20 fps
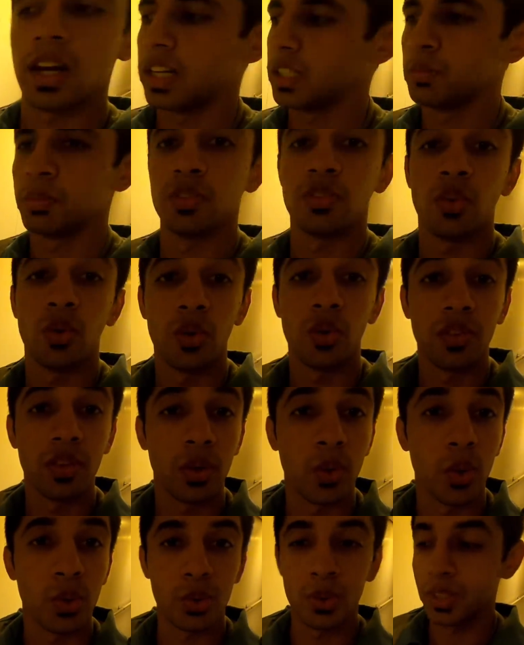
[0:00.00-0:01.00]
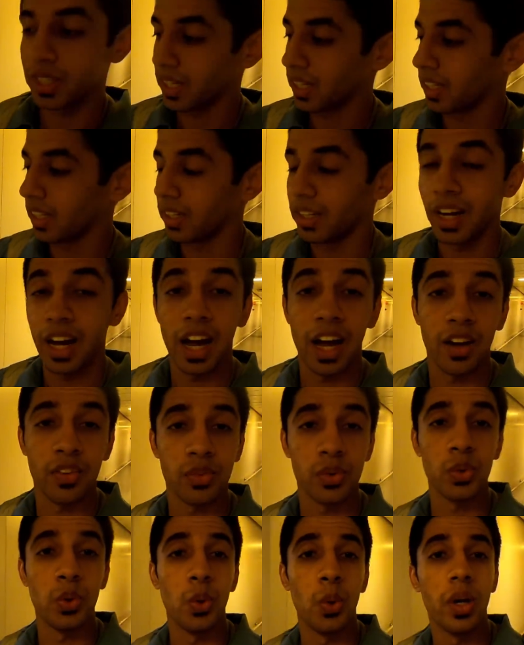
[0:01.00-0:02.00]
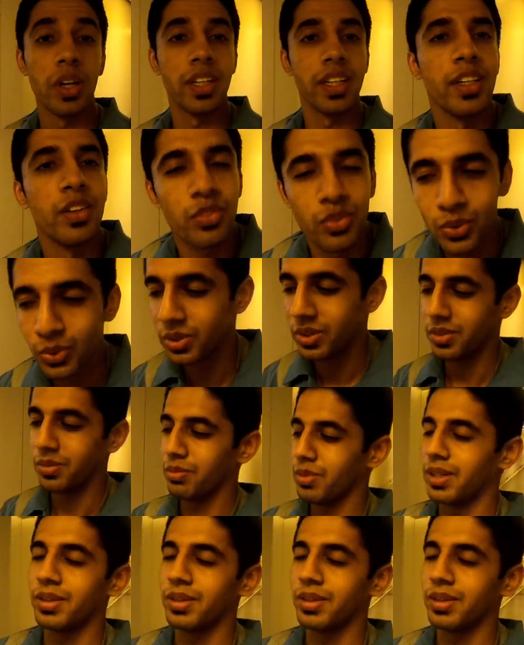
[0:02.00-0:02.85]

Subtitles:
Guys, before we go to deck, I have to go and eat food,